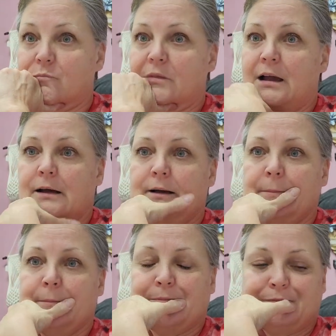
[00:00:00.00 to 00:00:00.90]

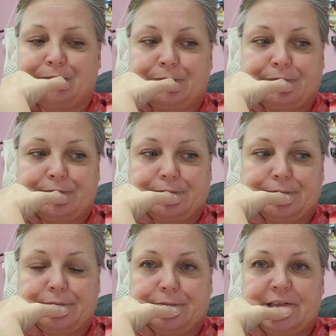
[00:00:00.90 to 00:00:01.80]
um,
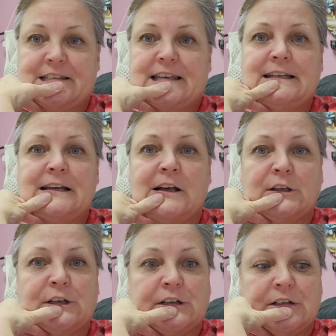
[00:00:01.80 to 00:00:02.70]
skin
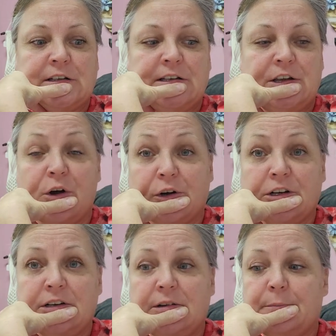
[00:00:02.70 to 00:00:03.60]
colored
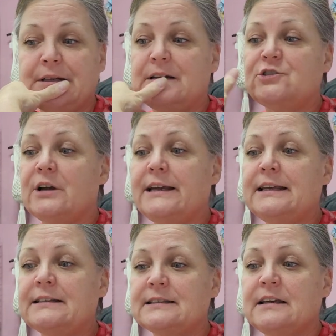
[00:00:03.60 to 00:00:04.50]
yarn, but trying
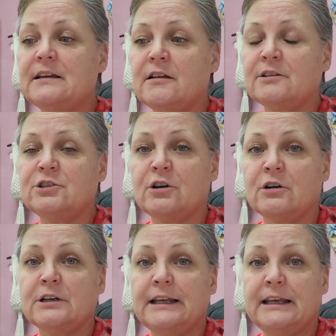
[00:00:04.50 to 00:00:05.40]
to get skin colored
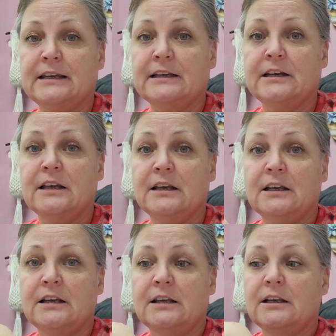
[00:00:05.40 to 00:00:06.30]
yarn in
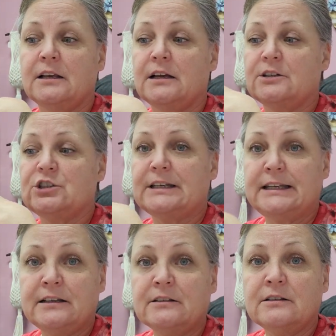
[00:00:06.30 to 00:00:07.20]

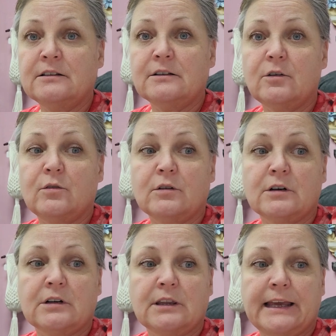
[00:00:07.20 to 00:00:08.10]
chenille
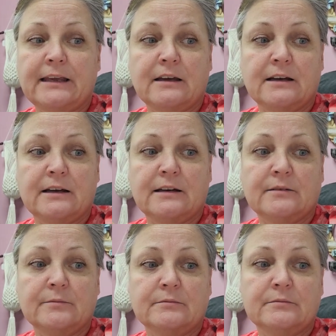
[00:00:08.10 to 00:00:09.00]
or like
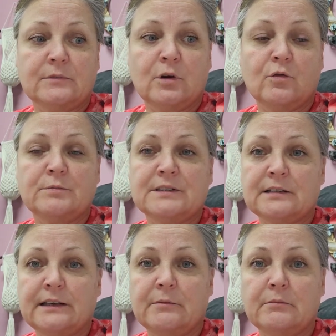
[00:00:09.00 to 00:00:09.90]
um, home
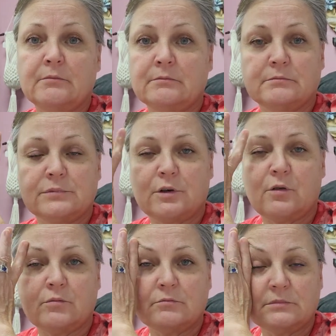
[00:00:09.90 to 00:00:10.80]
slim,
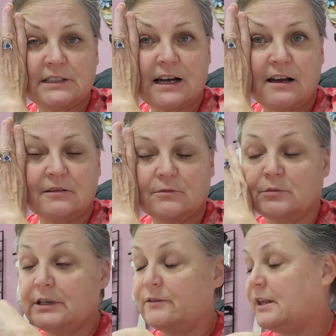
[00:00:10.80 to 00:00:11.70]
home style,
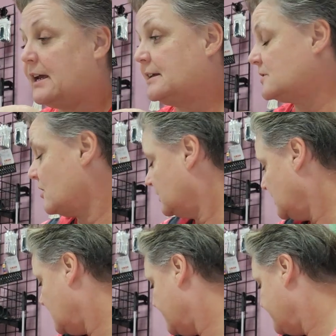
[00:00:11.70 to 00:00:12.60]
whatever the heck it's called.
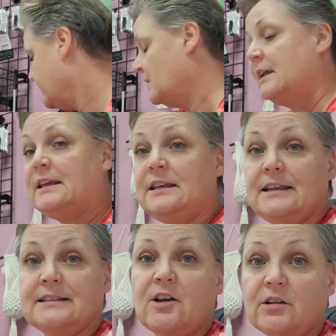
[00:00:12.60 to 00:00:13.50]

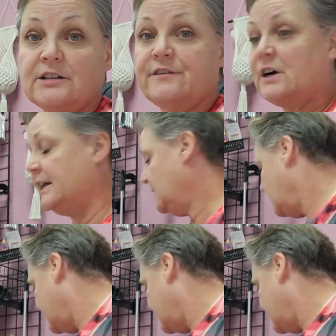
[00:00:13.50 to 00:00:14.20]
It's hard to find.